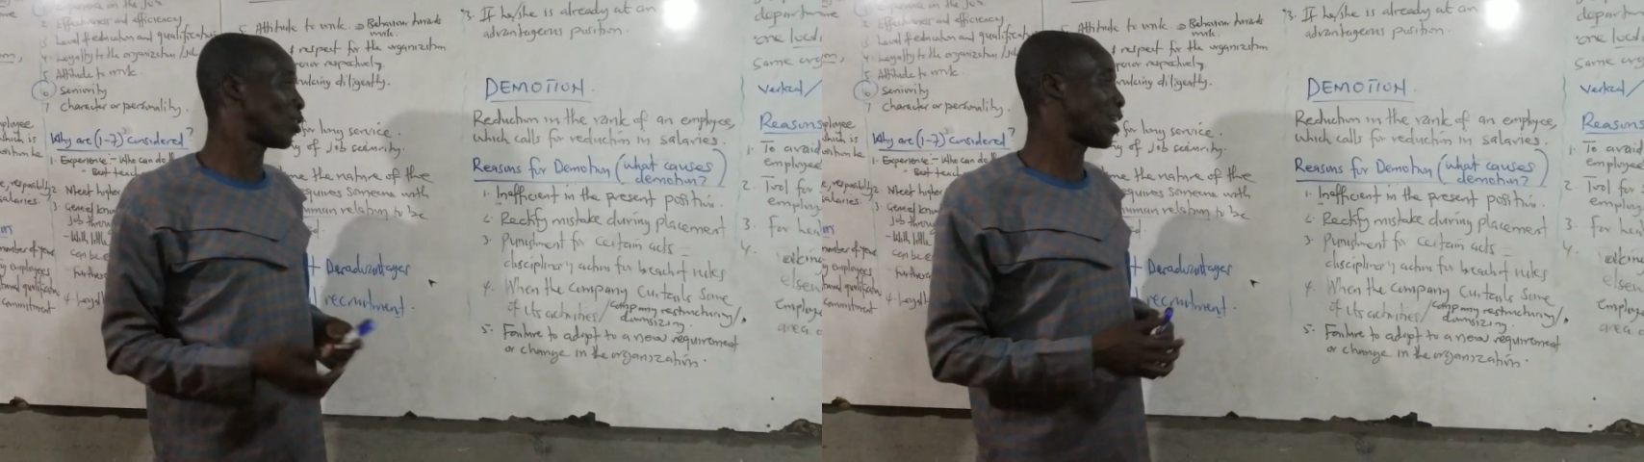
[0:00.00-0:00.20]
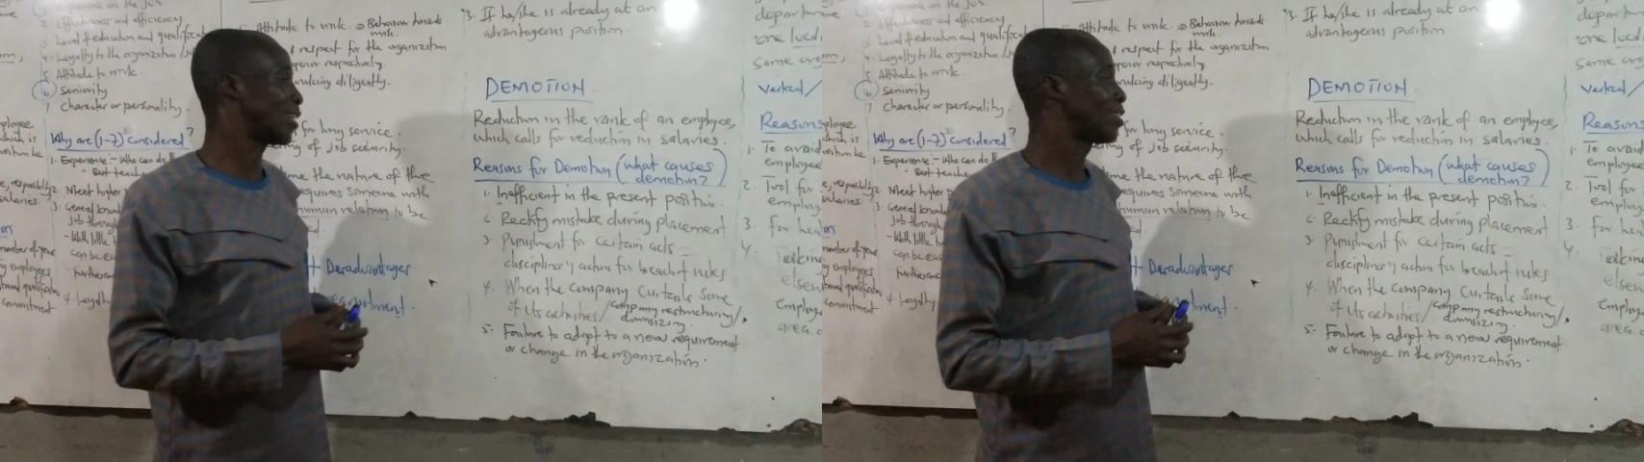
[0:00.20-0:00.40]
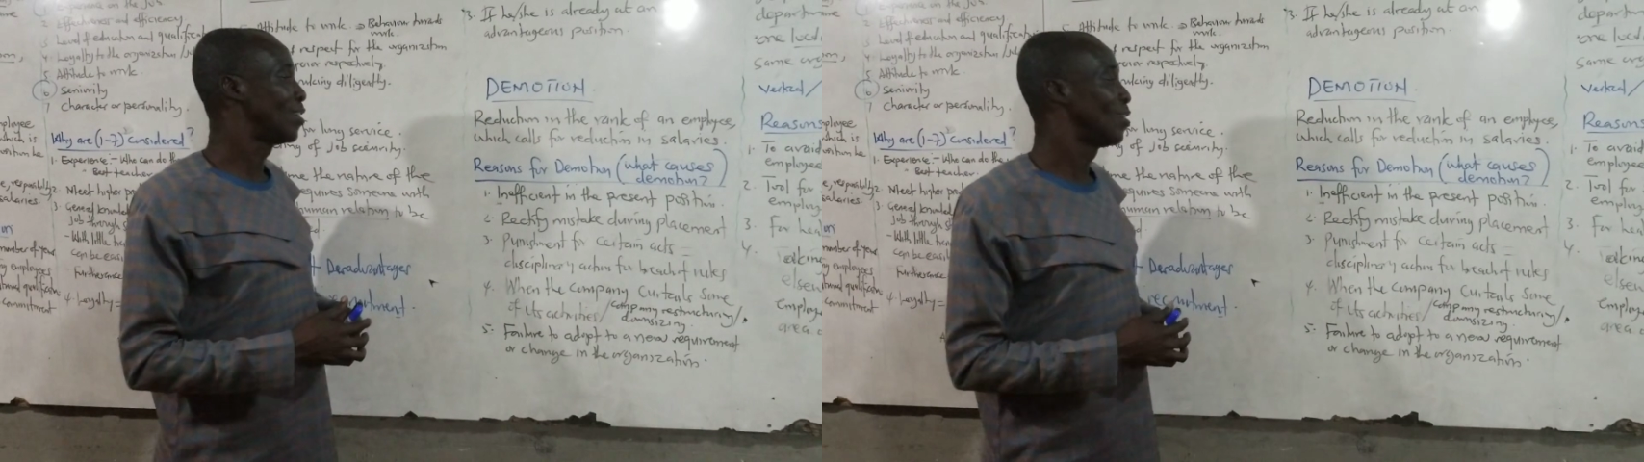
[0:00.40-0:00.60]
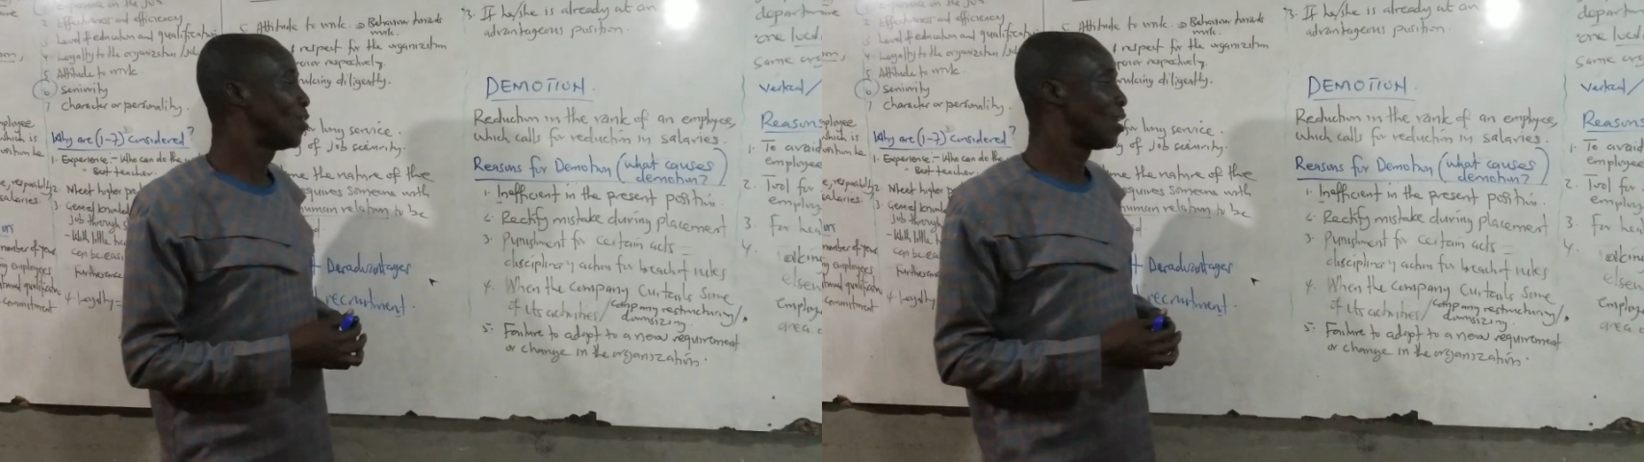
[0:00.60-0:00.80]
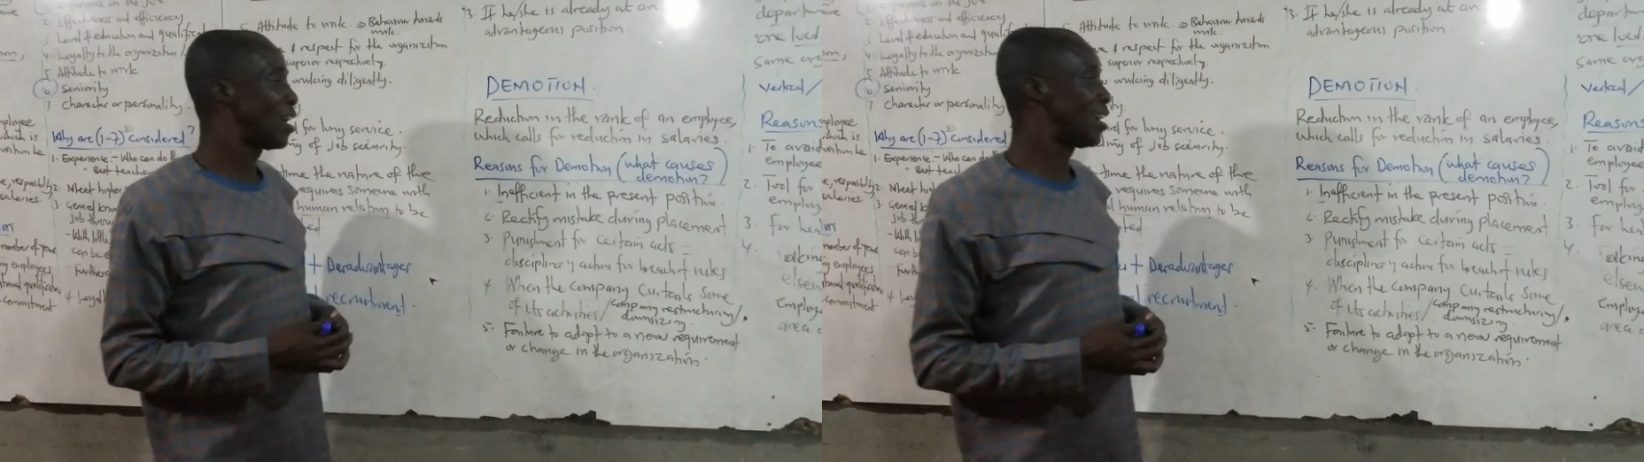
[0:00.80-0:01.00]
that
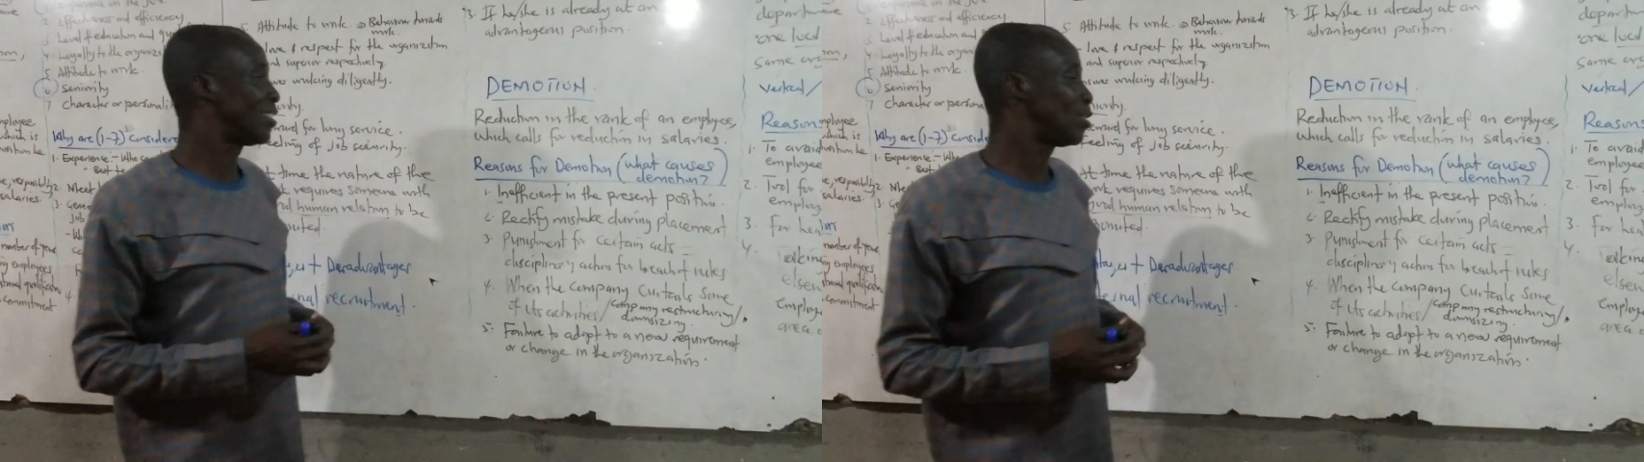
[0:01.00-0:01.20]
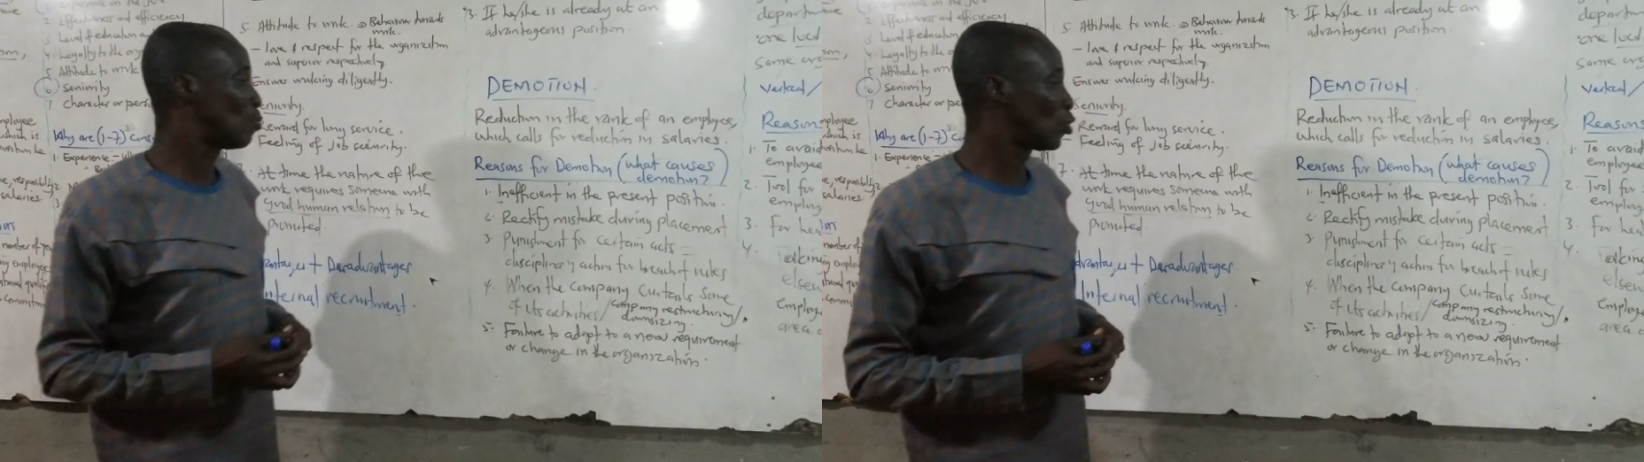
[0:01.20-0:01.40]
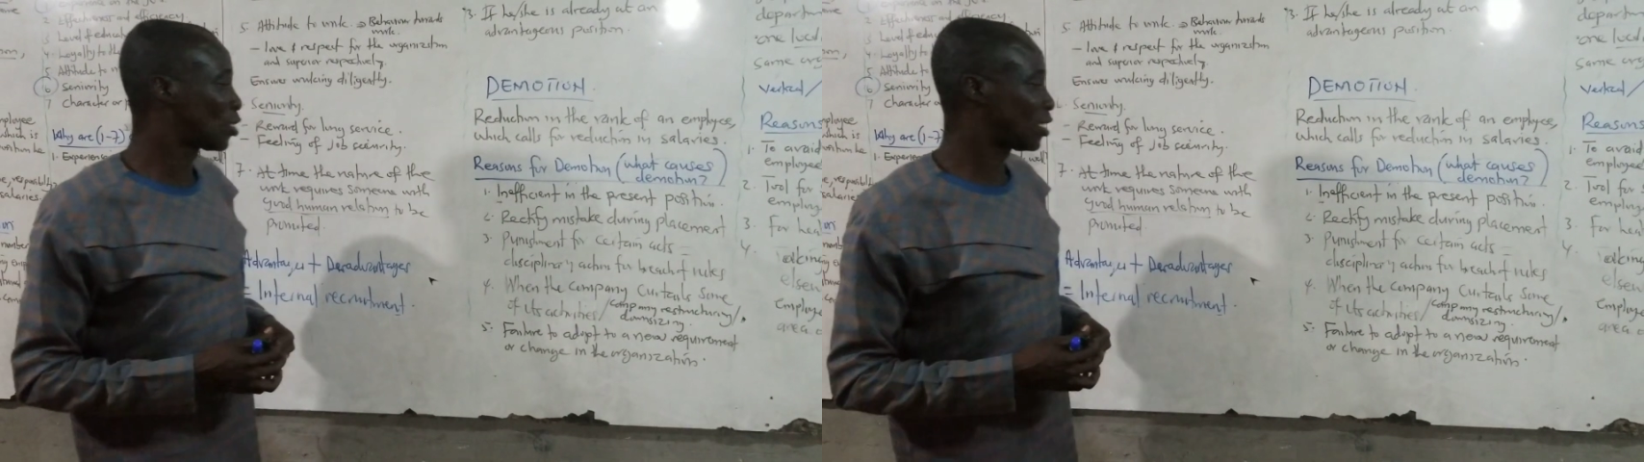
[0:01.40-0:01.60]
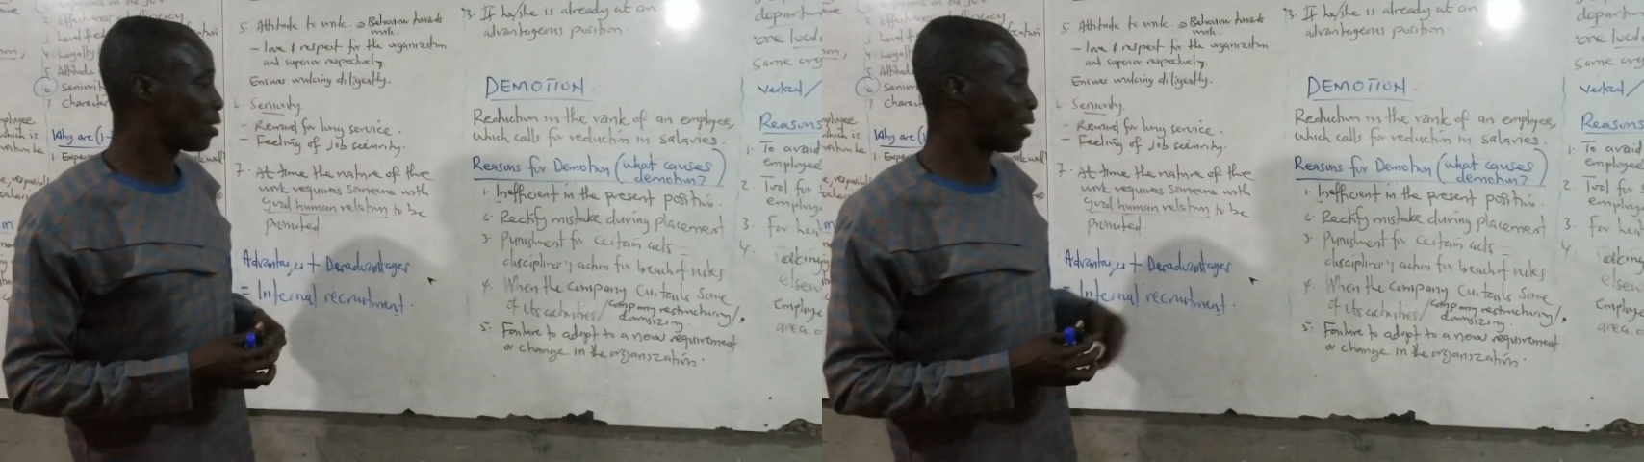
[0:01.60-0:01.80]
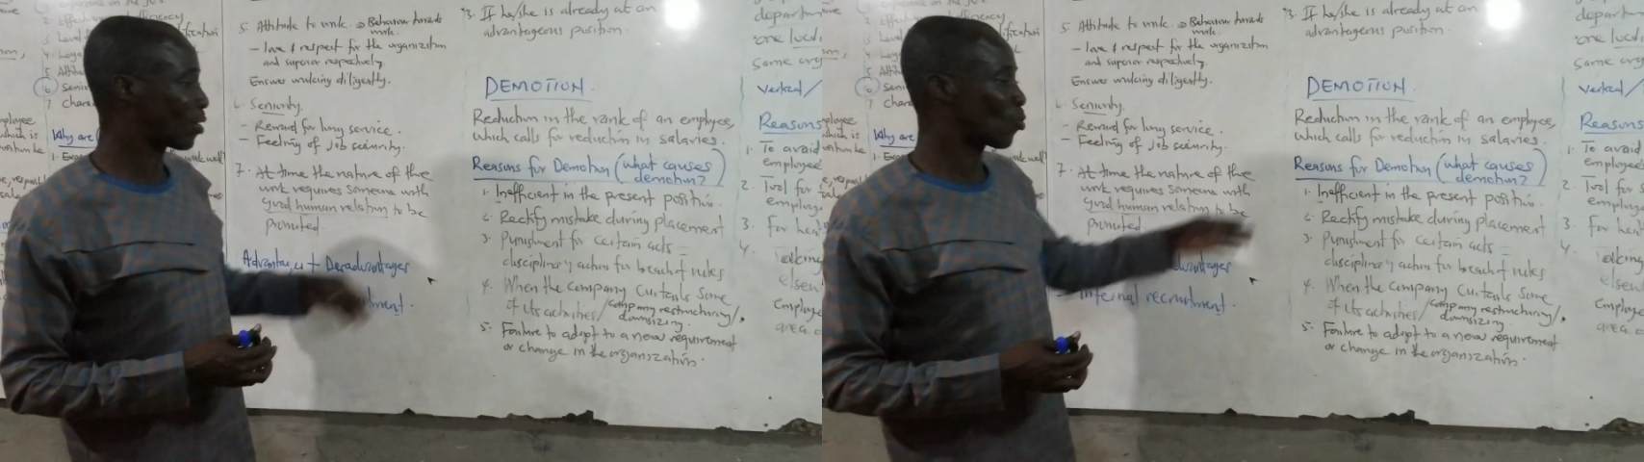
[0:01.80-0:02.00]
demotion is about.